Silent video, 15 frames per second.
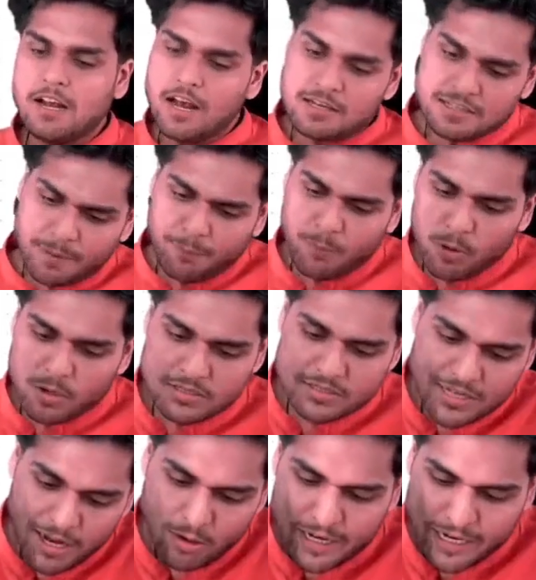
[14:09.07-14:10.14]
Suppose
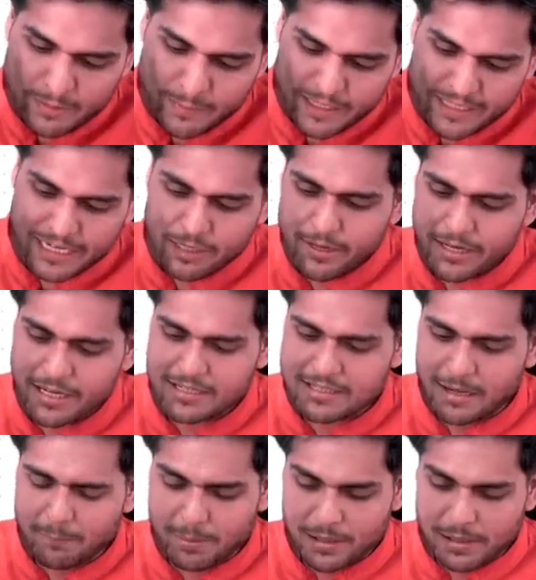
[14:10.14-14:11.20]
now let me tell you an
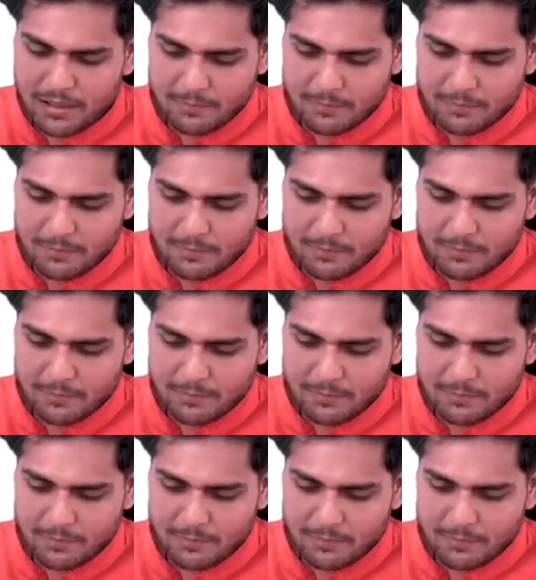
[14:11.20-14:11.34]
example.